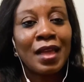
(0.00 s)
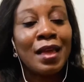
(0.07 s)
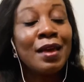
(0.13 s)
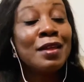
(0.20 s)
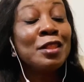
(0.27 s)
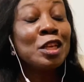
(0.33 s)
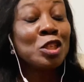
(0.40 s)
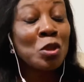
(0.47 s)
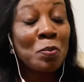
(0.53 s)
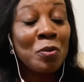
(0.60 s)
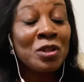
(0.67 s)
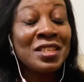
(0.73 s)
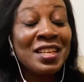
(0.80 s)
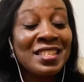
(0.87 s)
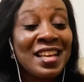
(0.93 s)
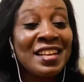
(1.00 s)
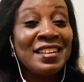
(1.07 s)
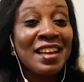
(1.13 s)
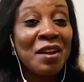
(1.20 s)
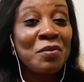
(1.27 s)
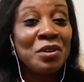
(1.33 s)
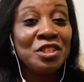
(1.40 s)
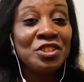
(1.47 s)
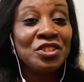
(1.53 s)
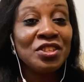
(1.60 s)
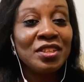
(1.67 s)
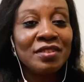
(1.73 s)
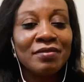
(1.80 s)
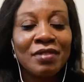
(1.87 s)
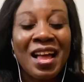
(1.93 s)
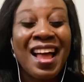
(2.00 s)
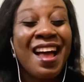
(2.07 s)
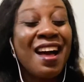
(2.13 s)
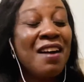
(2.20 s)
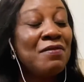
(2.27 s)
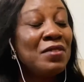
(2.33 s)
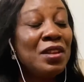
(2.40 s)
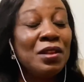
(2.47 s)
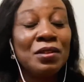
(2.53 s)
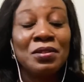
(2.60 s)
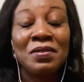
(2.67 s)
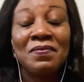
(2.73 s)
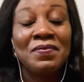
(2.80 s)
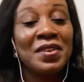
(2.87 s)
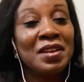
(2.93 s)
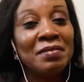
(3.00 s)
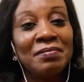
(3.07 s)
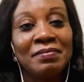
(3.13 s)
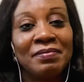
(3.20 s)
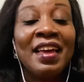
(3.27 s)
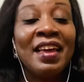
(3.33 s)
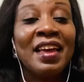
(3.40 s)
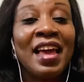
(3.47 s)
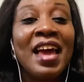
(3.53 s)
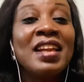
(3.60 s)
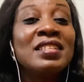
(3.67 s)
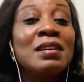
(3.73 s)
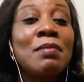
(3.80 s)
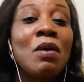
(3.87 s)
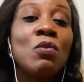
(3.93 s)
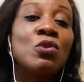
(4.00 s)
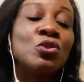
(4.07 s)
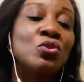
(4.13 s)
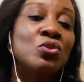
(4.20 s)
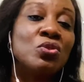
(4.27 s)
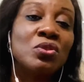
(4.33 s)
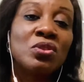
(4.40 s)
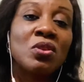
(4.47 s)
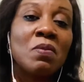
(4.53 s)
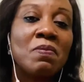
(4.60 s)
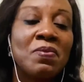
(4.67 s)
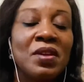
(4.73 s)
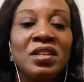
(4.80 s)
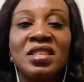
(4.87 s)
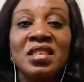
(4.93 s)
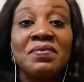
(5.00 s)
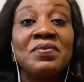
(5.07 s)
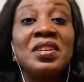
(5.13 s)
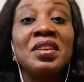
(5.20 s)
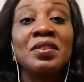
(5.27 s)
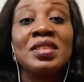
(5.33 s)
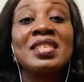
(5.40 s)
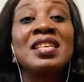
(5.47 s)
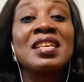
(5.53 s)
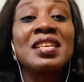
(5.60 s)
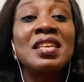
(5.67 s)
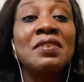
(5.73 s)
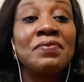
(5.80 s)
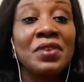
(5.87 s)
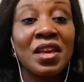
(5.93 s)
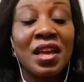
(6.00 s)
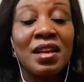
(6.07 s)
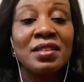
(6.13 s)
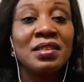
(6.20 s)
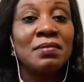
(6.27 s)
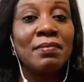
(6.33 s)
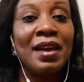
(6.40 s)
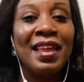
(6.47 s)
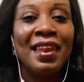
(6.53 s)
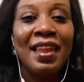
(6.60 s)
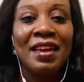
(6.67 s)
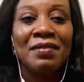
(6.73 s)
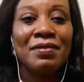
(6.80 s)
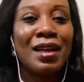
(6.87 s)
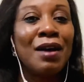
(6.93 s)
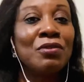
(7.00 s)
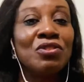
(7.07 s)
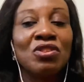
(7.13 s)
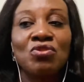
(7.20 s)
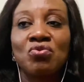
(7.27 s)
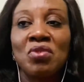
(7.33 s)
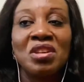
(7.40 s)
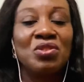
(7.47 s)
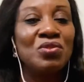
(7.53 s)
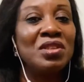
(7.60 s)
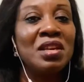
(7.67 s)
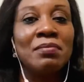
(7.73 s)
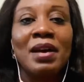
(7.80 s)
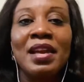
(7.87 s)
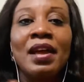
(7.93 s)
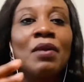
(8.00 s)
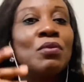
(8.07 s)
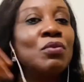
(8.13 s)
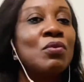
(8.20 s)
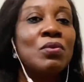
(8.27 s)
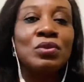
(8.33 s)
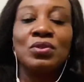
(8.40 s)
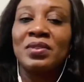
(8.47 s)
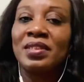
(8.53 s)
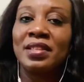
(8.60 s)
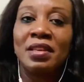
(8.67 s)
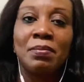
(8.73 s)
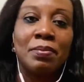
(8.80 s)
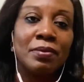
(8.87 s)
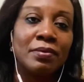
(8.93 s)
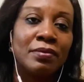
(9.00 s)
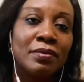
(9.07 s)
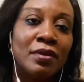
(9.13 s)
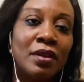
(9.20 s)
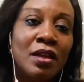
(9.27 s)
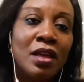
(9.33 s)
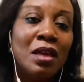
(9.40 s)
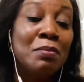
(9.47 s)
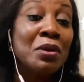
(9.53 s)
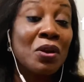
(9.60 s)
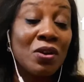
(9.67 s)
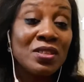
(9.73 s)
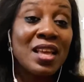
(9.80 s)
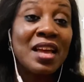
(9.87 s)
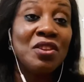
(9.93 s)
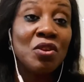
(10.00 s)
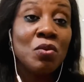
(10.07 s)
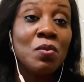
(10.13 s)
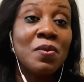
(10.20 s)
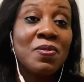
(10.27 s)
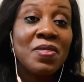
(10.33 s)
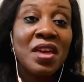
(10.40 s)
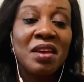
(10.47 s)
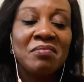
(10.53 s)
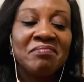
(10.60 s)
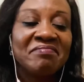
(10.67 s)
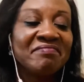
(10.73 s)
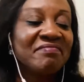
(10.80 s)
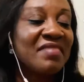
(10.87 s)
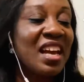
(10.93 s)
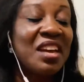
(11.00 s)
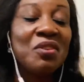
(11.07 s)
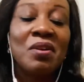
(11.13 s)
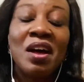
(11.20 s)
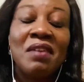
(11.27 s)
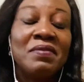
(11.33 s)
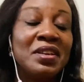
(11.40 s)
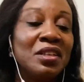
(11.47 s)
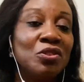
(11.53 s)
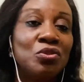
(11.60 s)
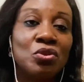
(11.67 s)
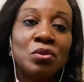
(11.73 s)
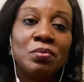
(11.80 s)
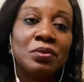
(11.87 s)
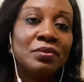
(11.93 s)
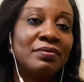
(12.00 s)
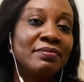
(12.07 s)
The supporters and the arrangee, I have a lot of them. Anytime I want to do something significant in my life, I'll just throw it to them and I'll go to sleep. Because I know with them, I don't have any trouble.